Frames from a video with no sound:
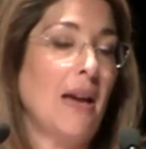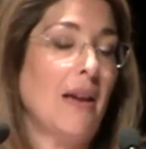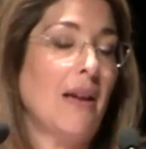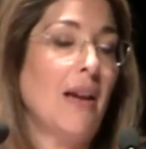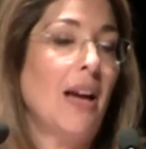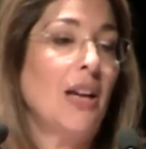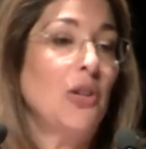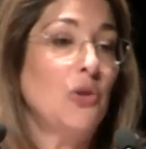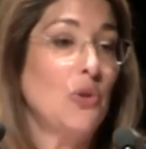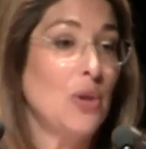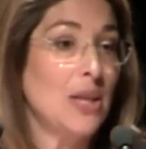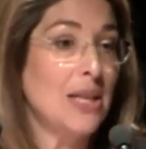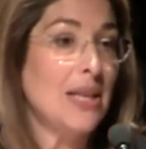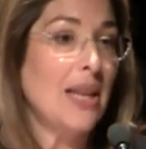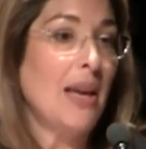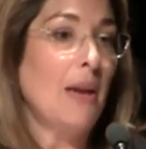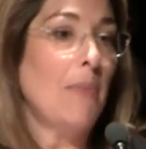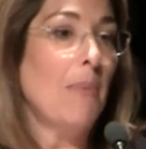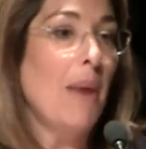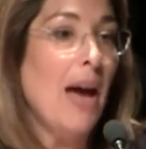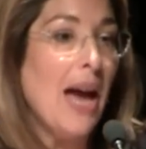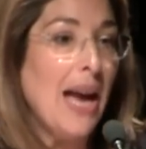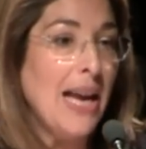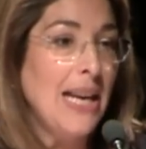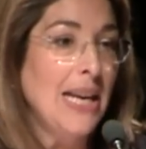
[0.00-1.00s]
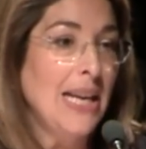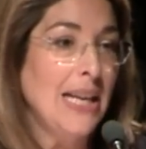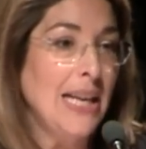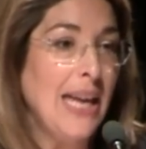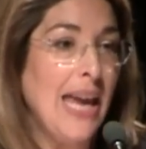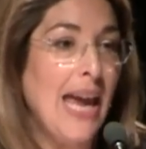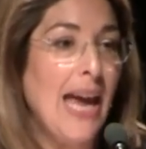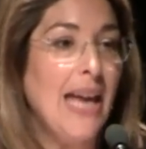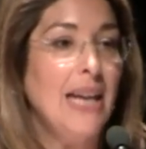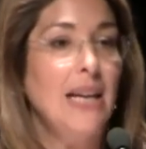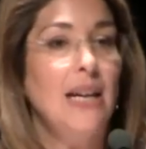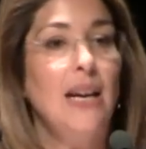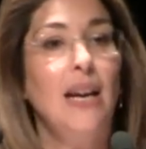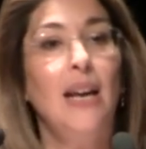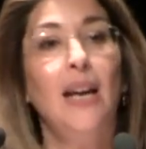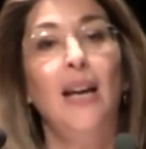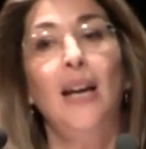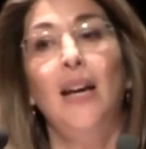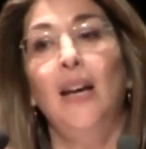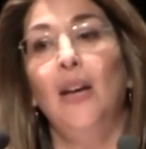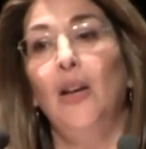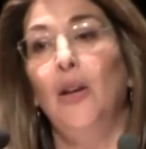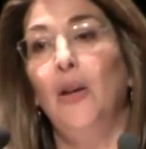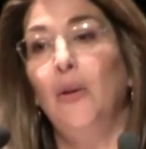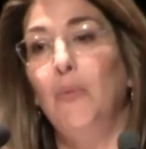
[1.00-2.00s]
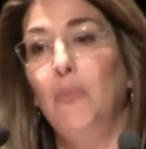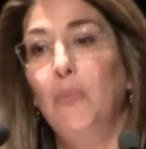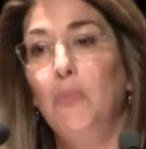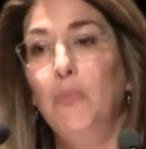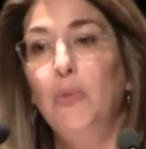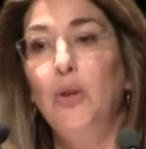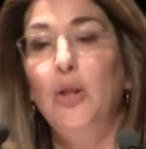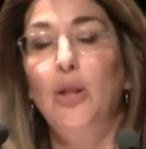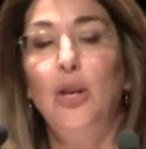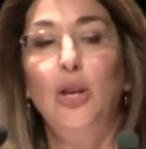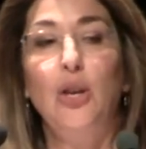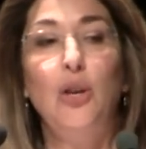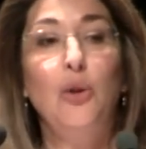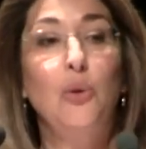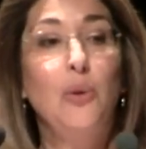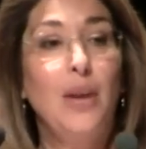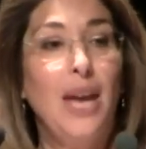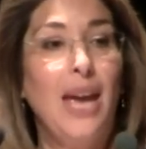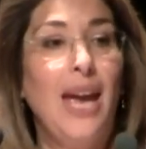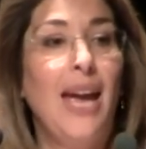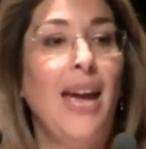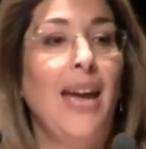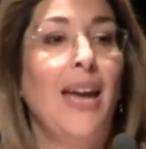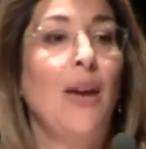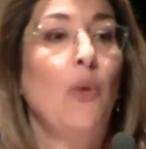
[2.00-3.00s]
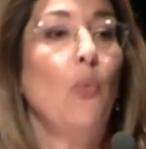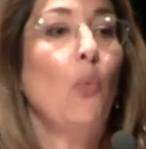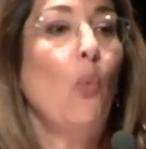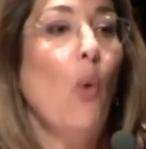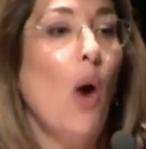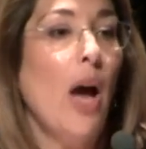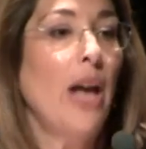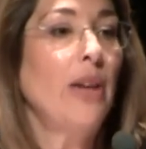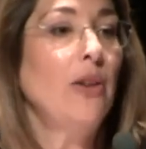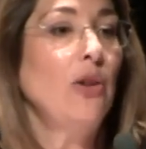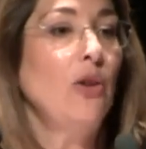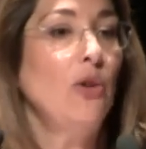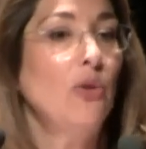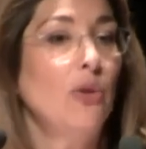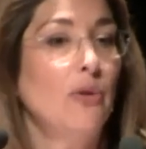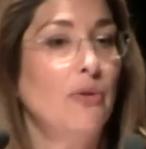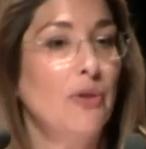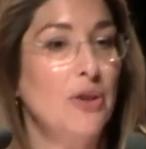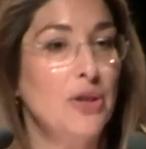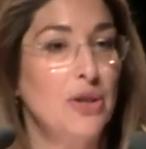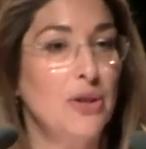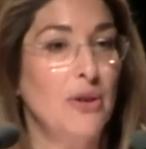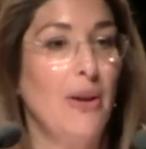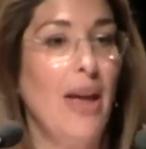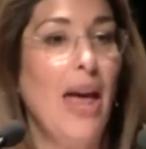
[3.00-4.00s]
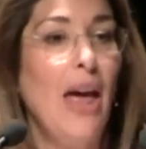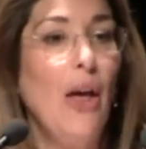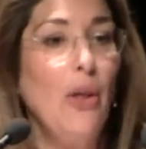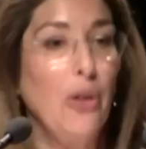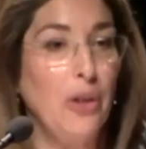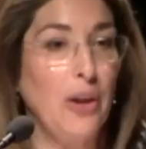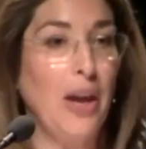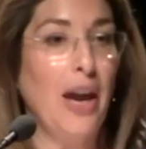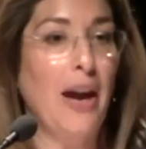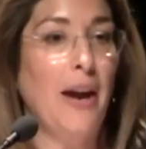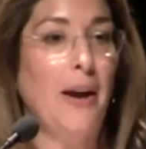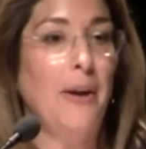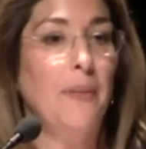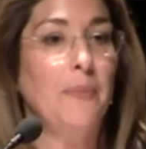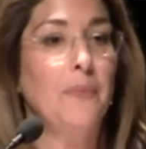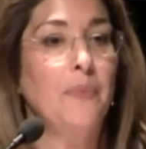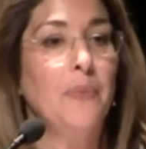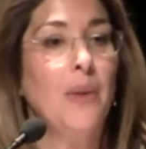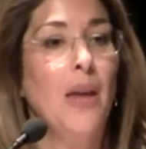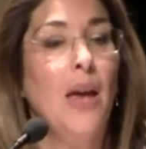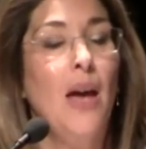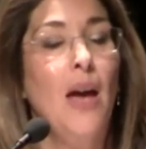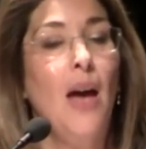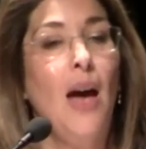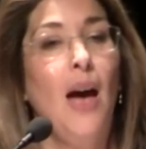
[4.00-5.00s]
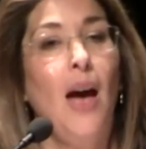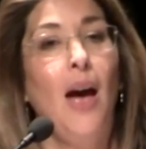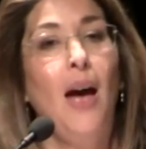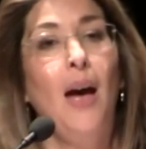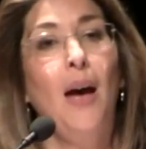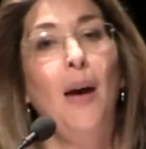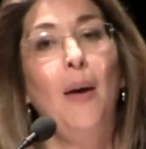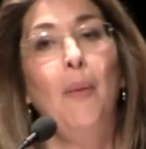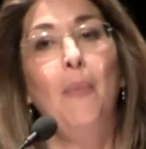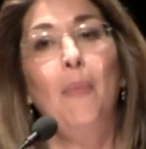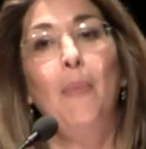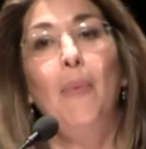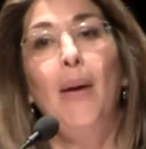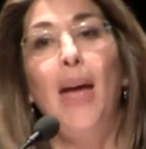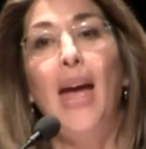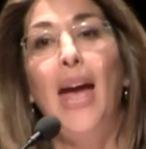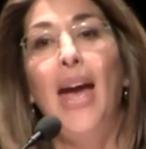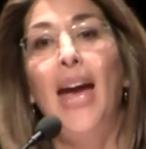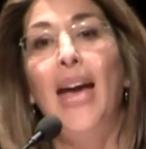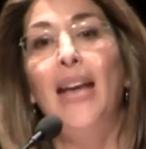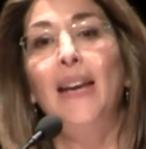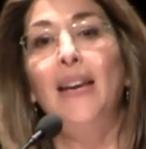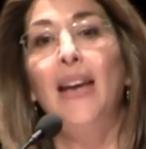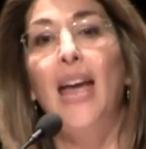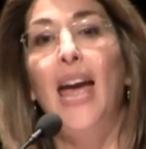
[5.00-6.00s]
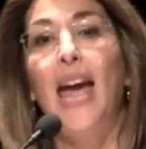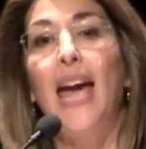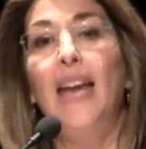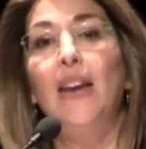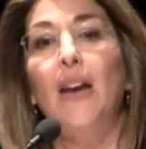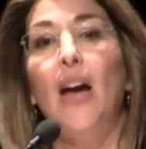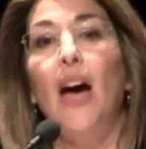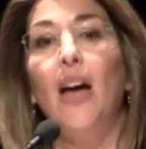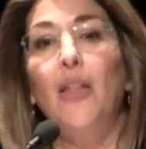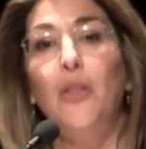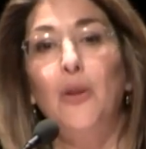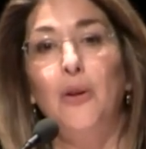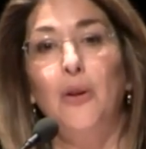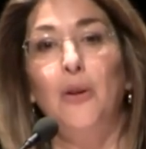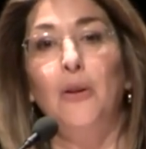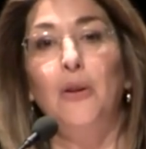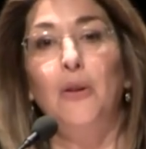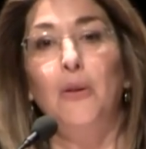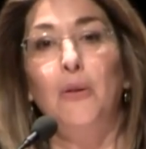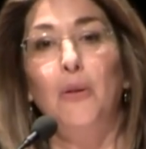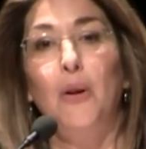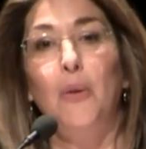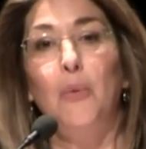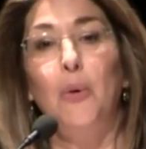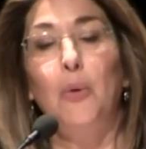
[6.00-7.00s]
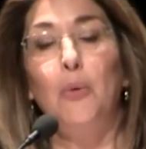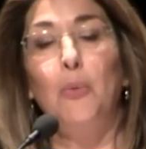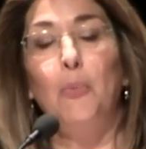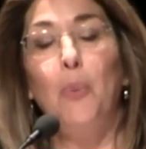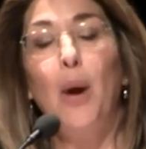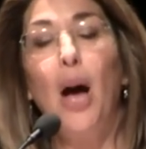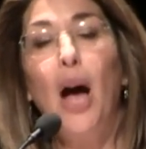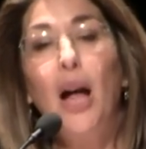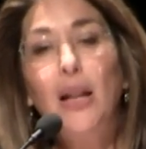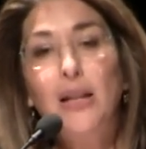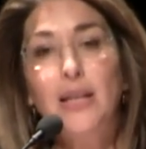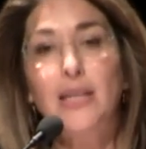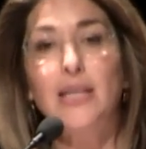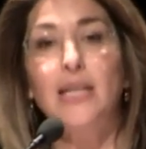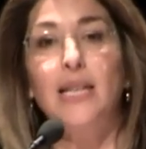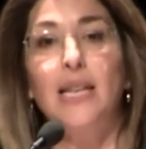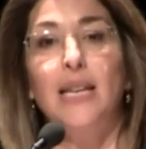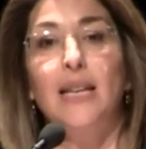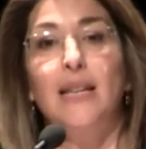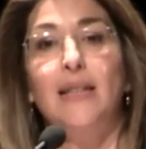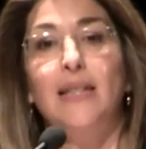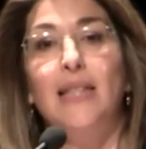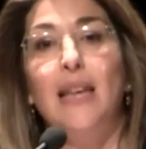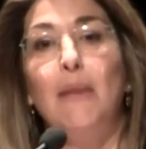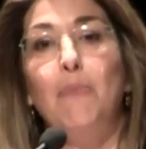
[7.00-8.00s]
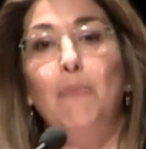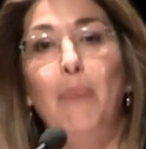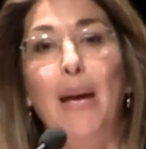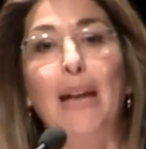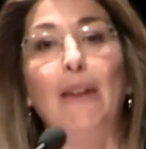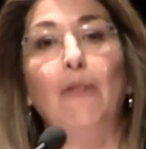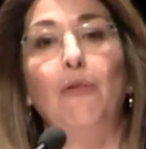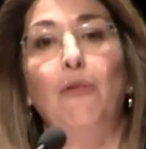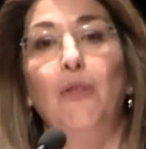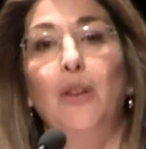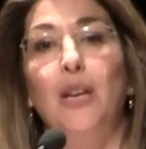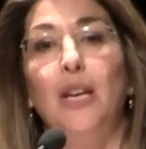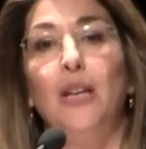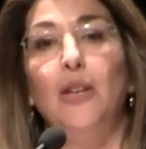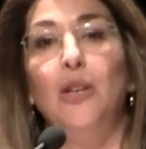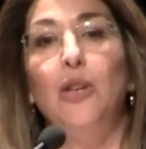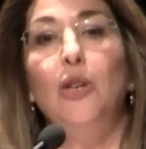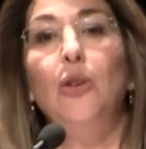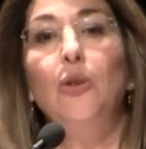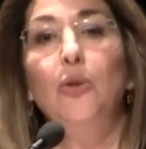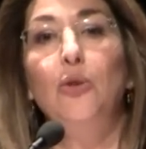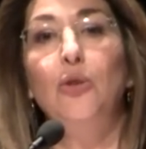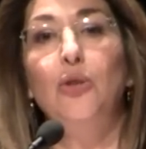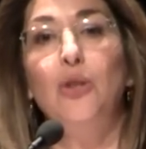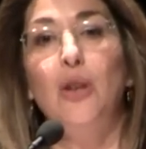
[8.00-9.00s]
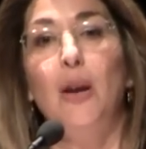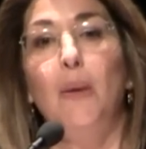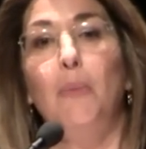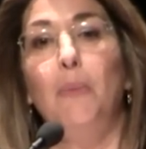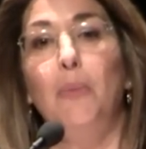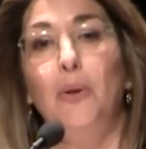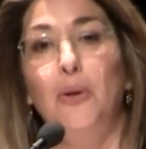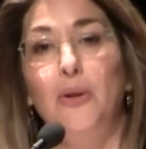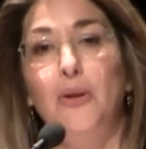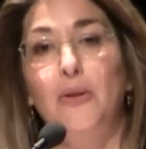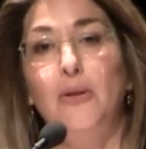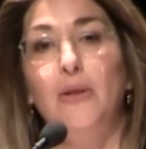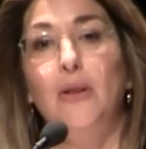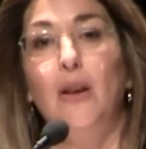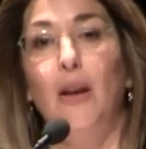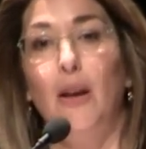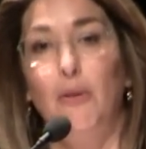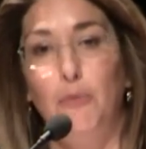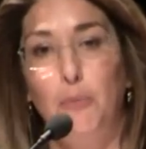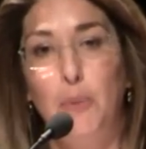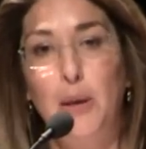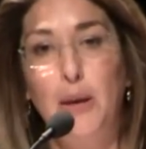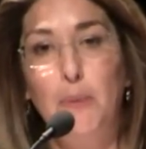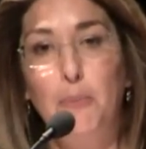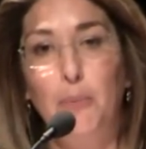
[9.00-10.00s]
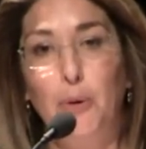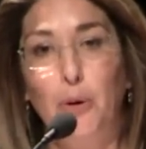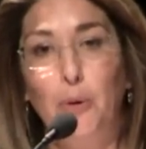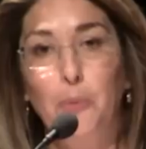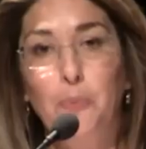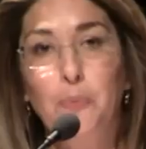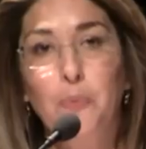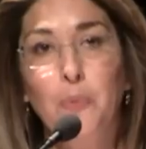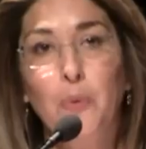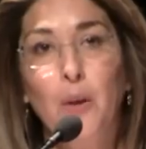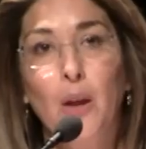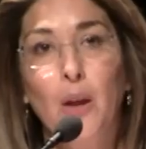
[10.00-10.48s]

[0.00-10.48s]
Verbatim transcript: countries like mine and Canada, the UK, won universal health care and other policies that benefited huge numbers of people.